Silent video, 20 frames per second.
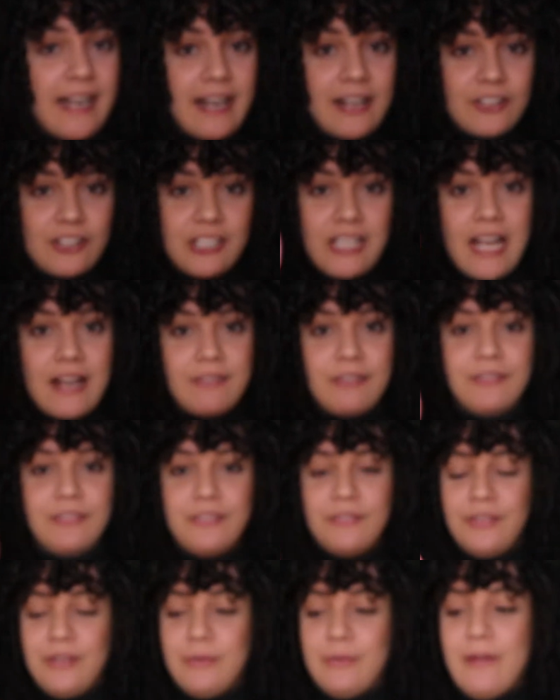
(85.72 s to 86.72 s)
I actually have a
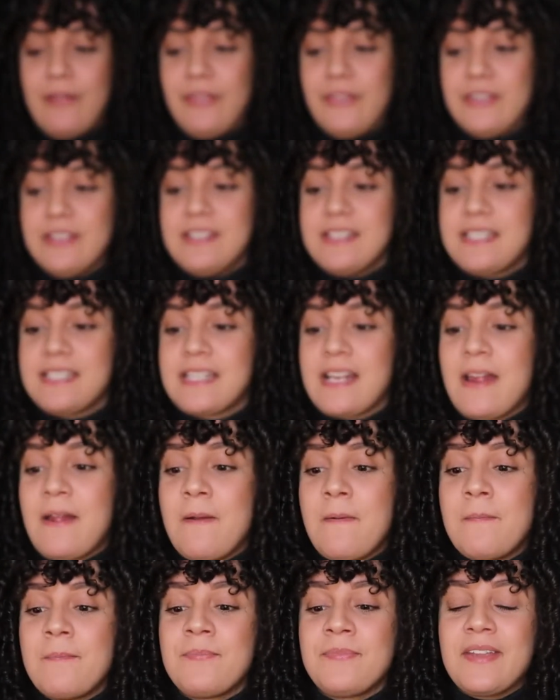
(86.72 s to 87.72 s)
review on this.
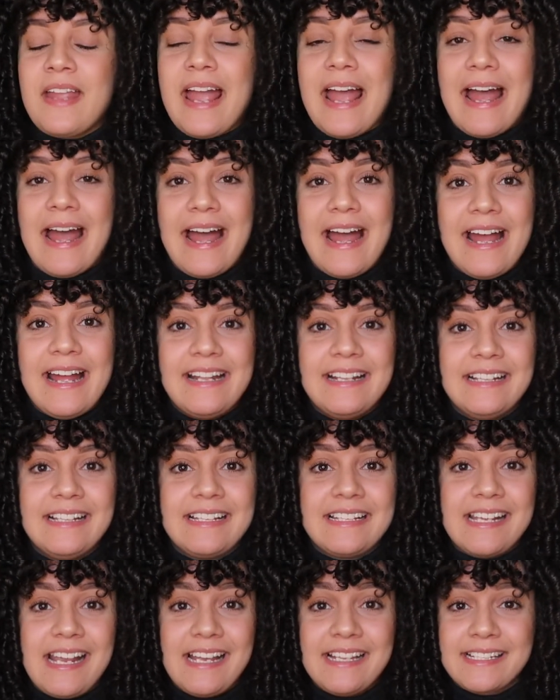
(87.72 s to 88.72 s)

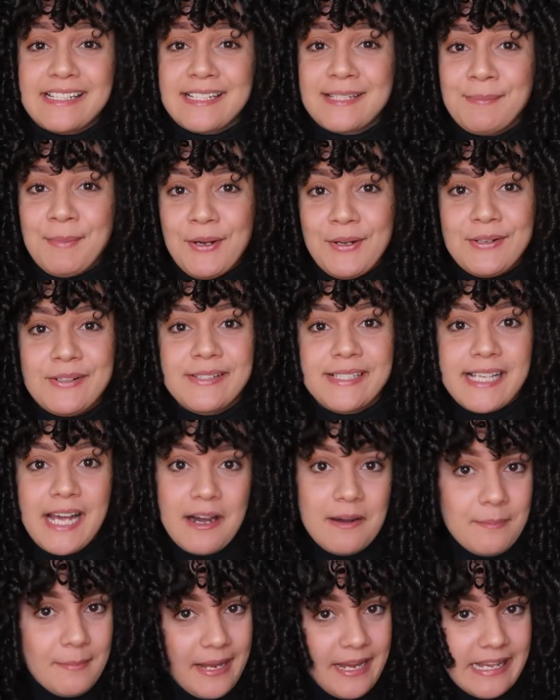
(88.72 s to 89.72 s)
And it smells
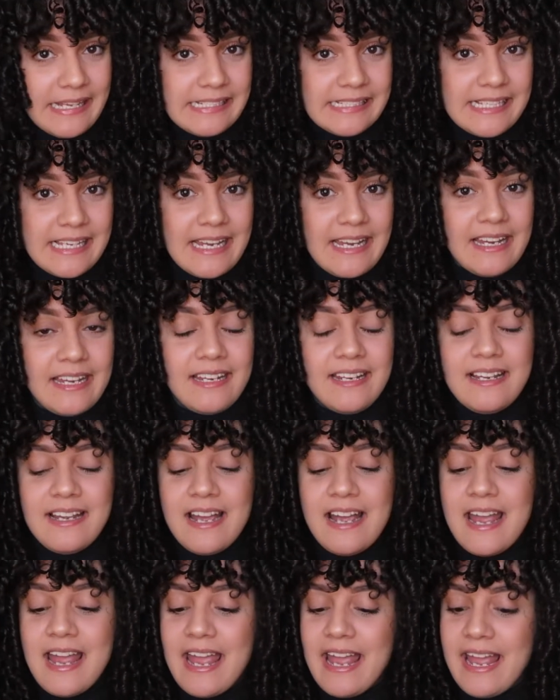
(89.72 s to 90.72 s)
amazing.
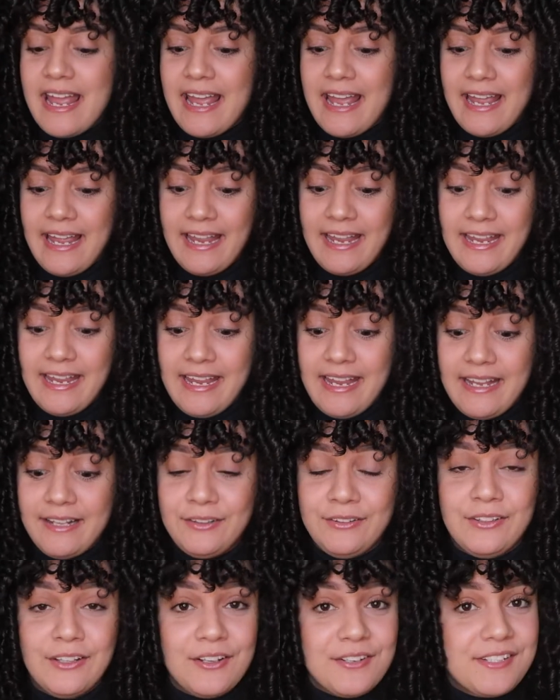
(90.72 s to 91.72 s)

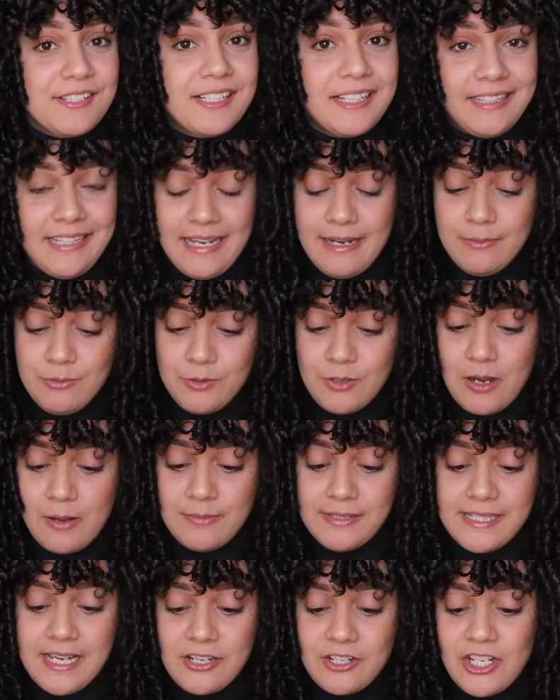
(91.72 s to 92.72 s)
It does the damn
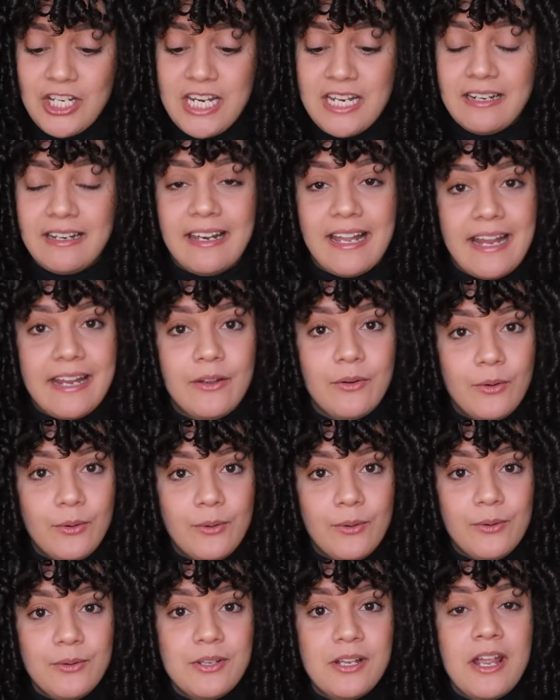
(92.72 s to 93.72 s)
job. It's actually a light
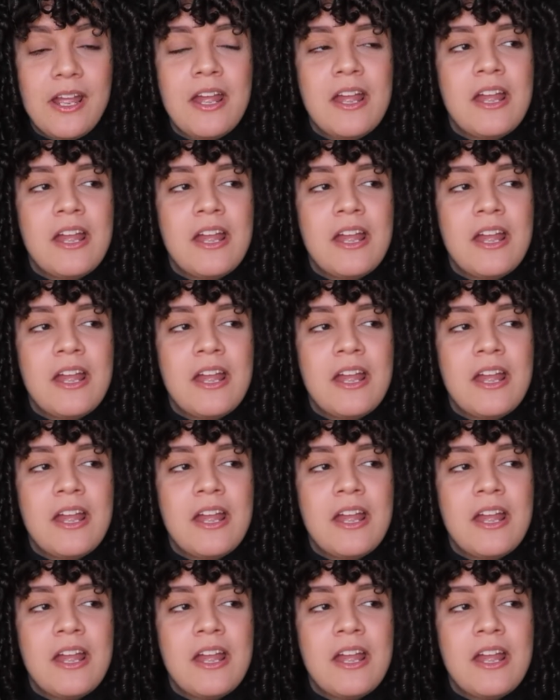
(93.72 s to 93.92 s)
hold,